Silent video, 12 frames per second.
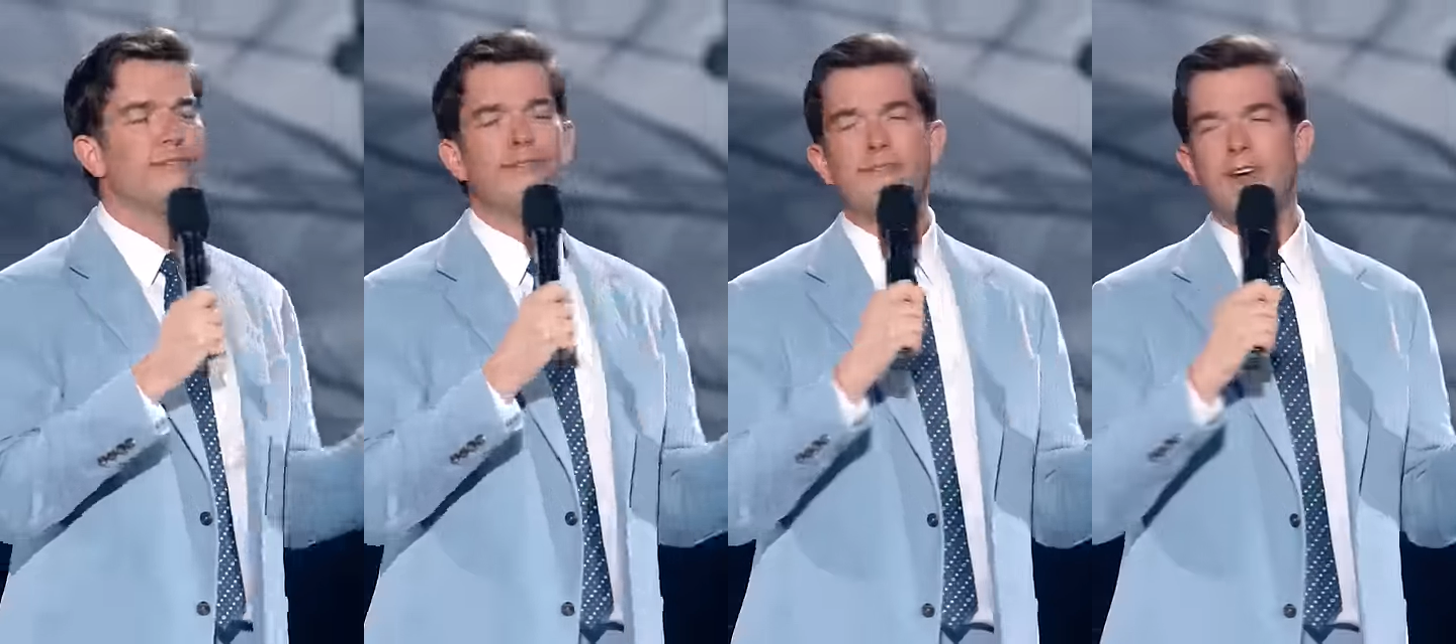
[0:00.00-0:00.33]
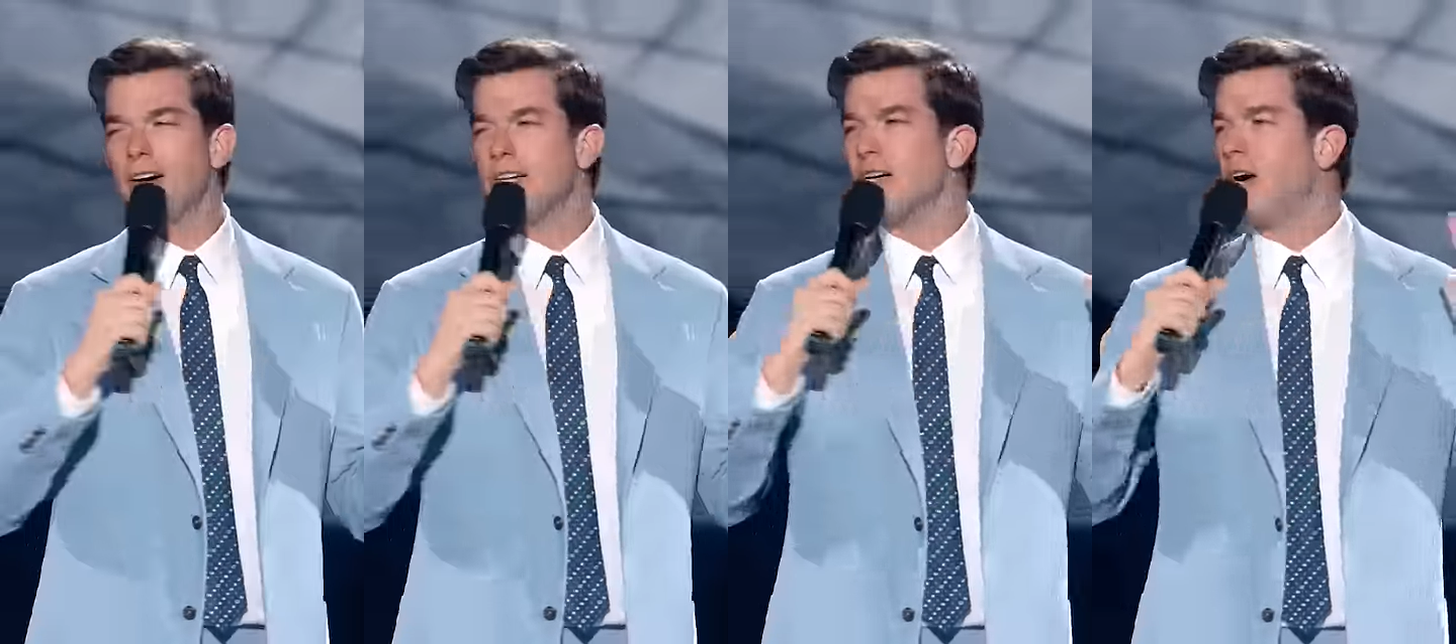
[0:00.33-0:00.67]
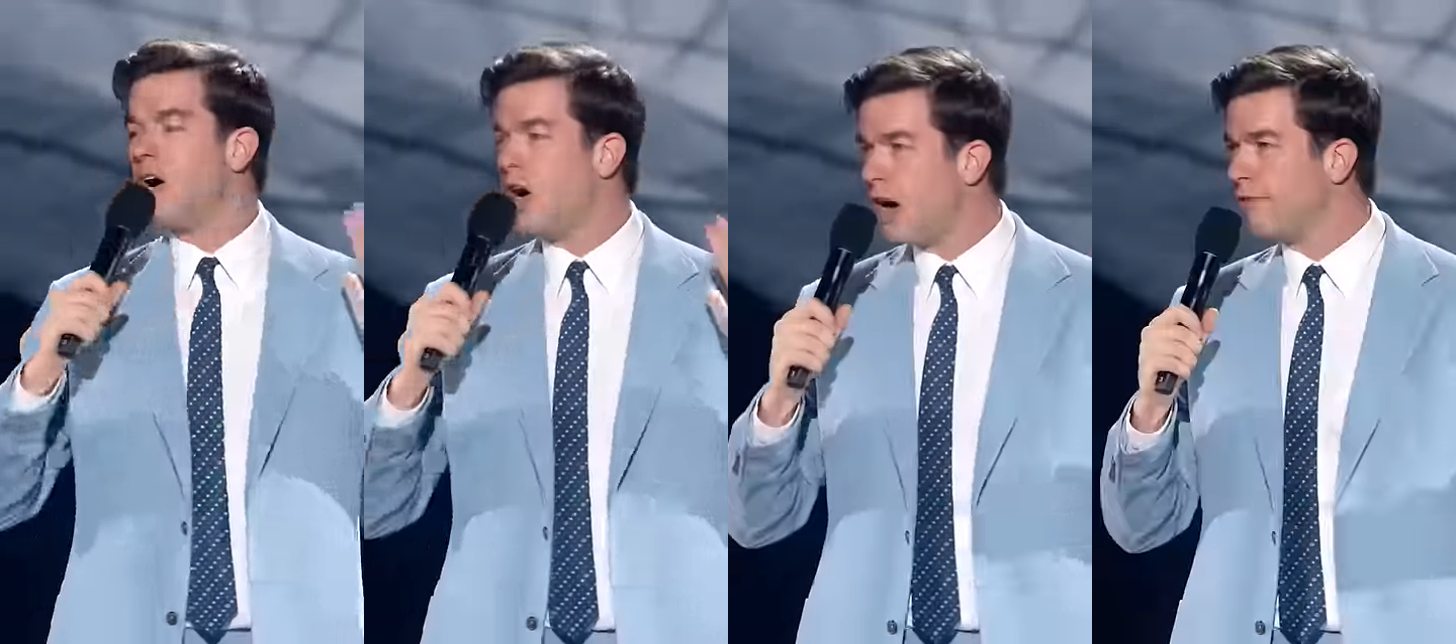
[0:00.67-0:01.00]
fuck
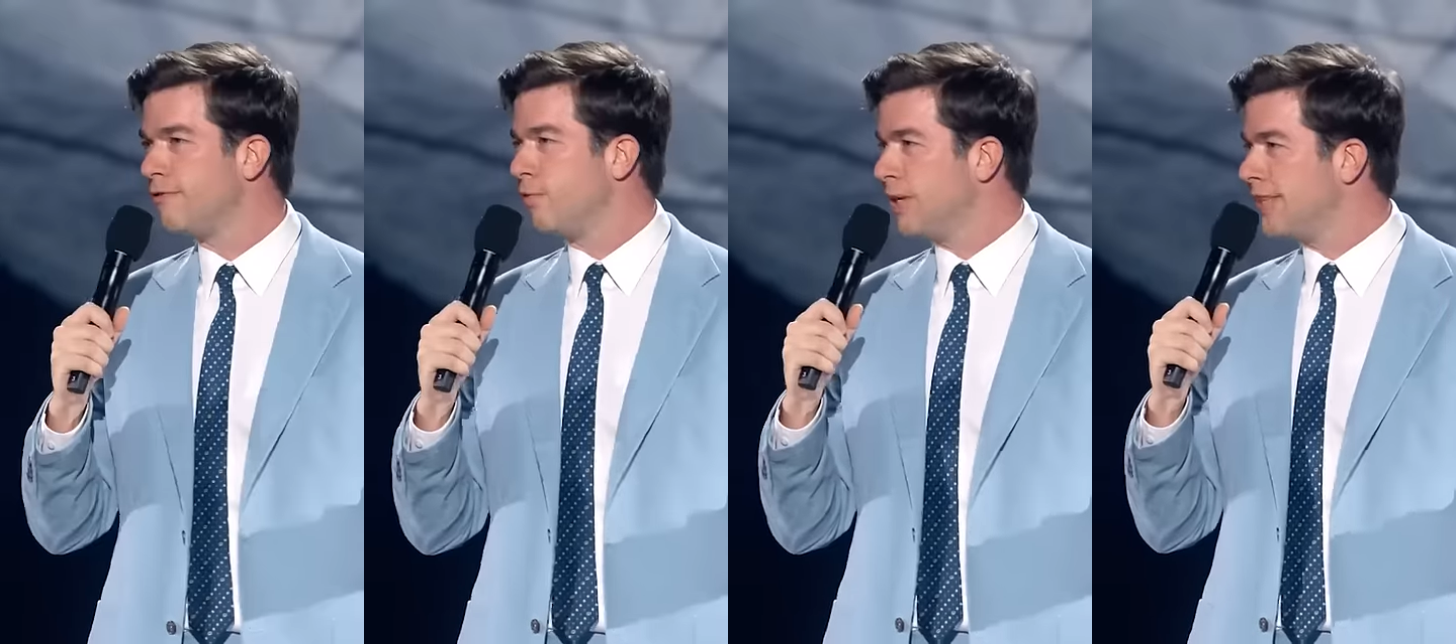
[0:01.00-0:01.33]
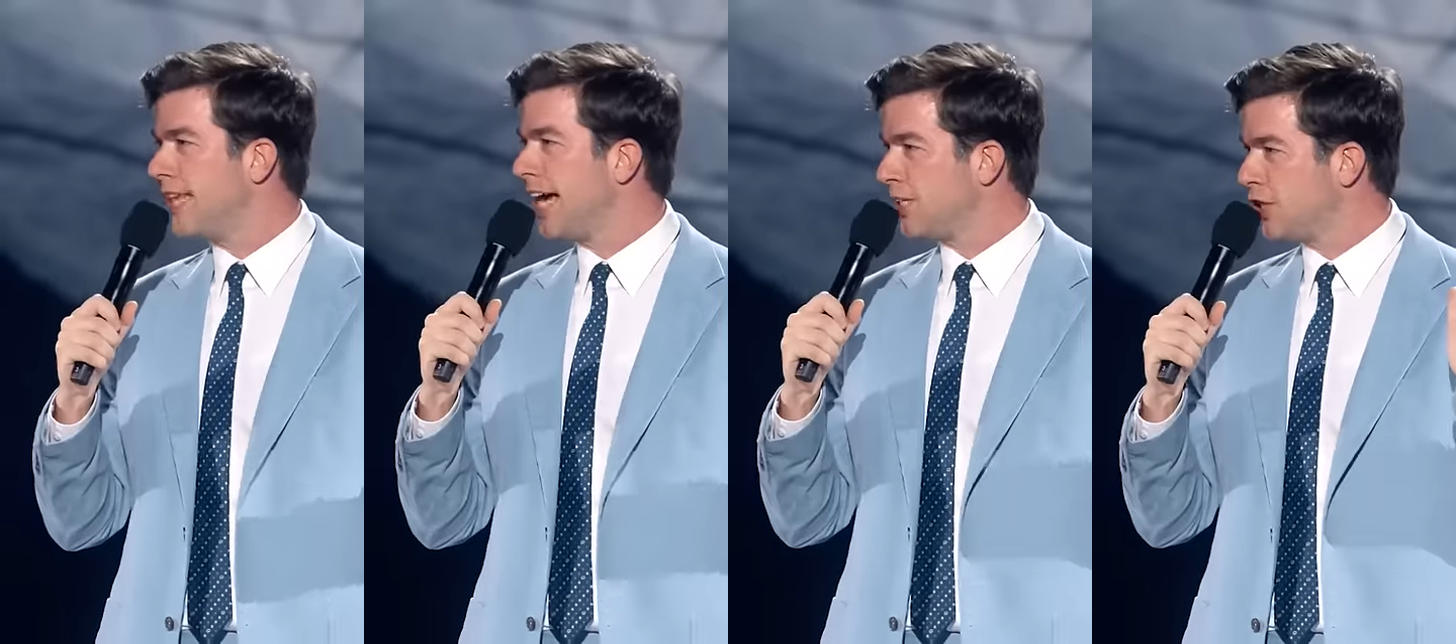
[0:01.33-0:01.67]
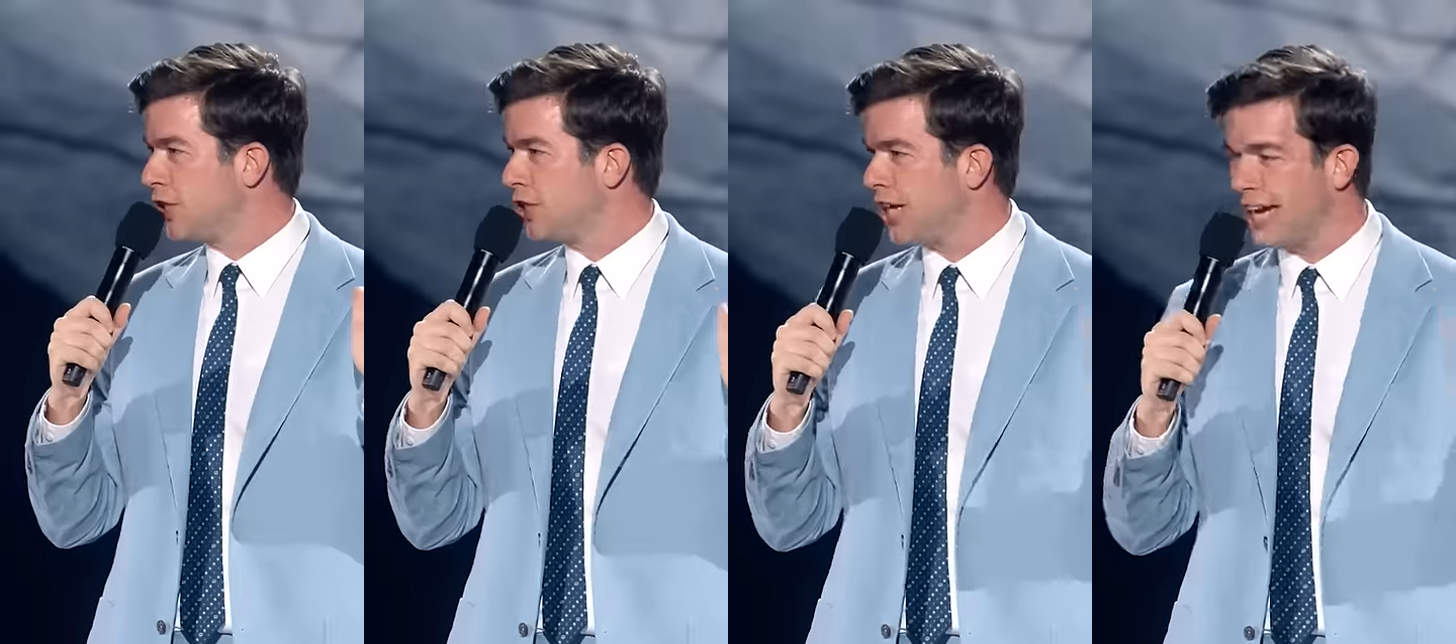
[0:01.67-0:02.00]
off with that
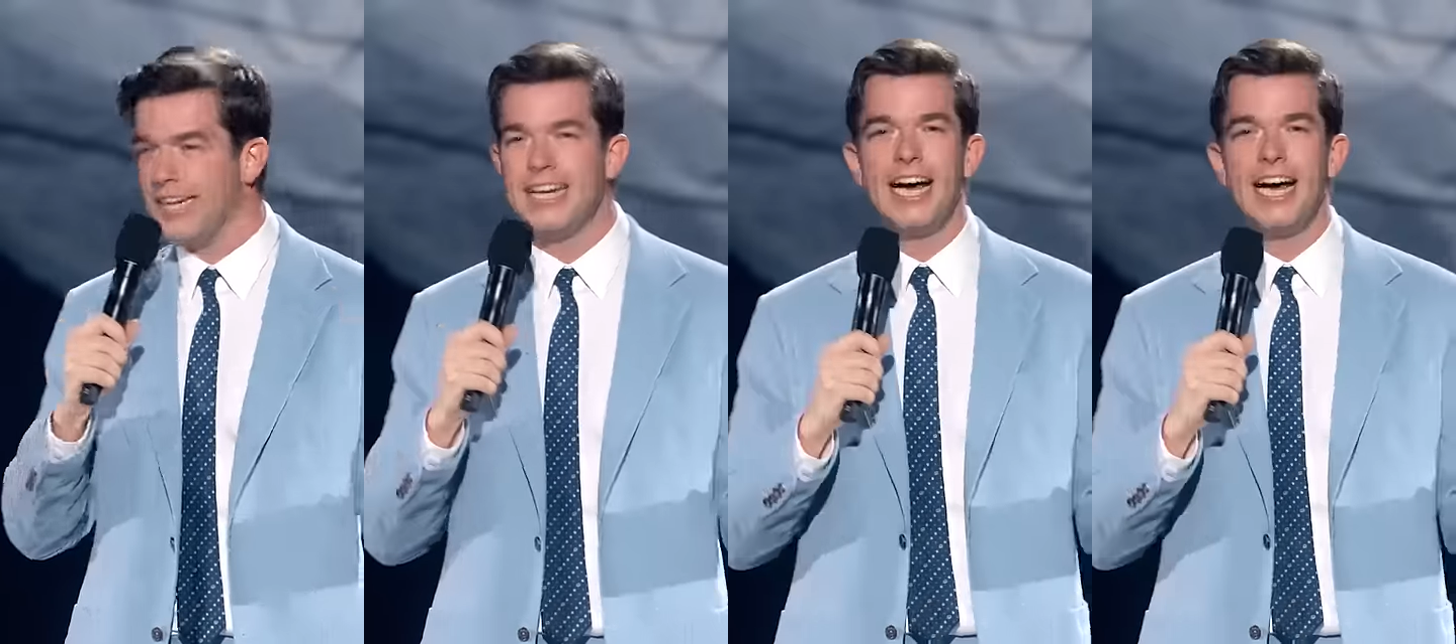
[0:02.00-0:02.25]
shit.